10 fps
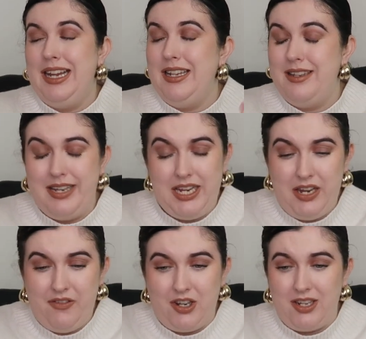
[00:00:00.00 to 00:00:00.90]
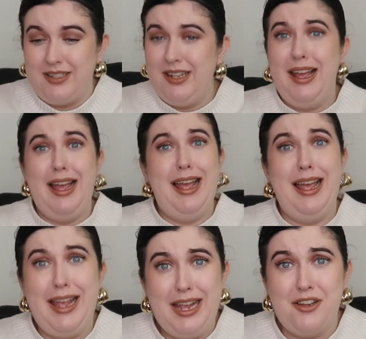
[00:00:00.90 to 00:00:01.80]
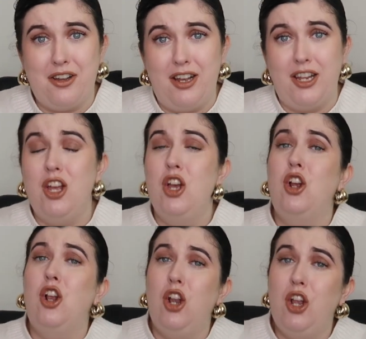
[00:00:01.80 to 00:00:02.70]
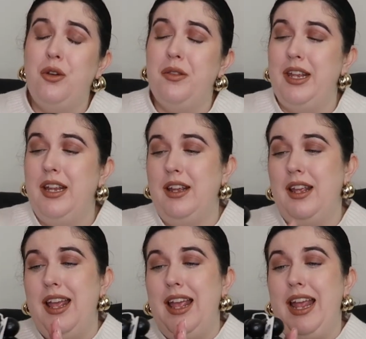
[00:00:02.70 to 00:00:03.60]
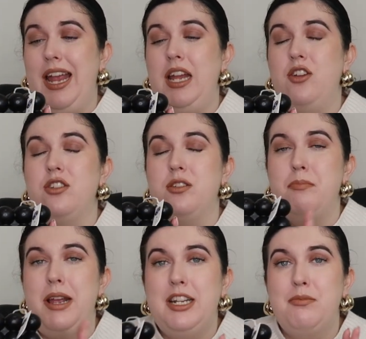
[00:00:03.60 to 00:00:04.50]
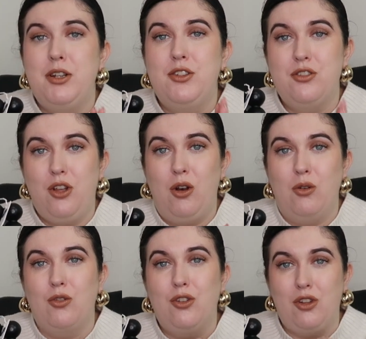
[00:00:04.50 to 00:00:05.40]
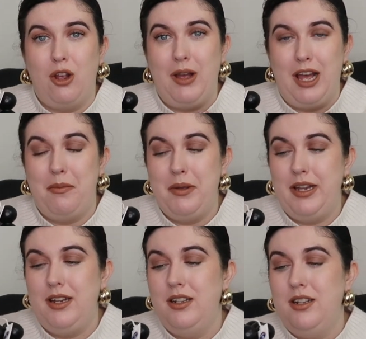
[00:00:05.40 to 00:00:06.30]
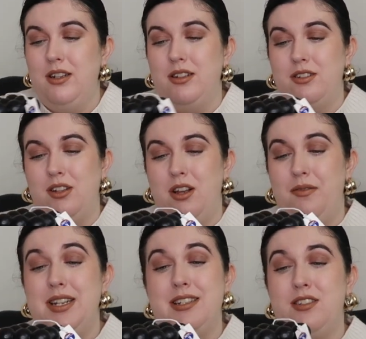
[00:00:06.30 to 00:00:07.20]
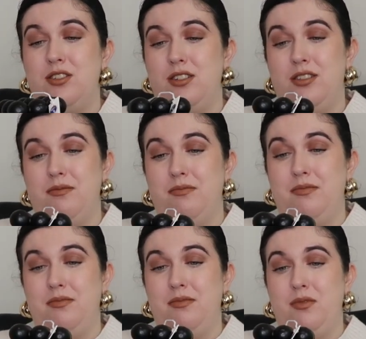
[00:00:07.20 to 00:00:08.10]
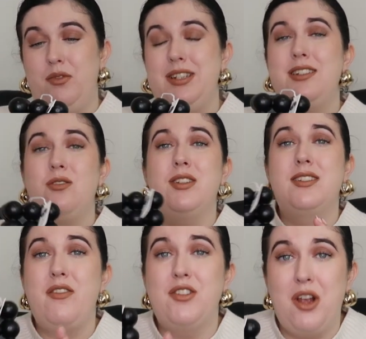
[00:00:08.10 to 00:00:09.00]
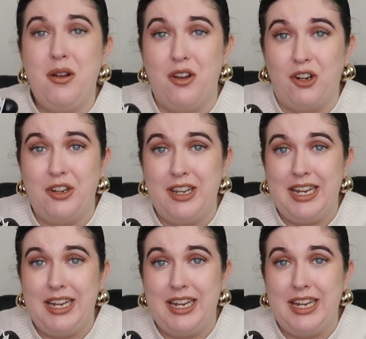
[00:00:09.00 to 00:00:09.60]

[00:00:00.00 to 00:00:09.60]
interiors, hair dye, clothing. It just makes my soul so happy. So this is all the serotonin I could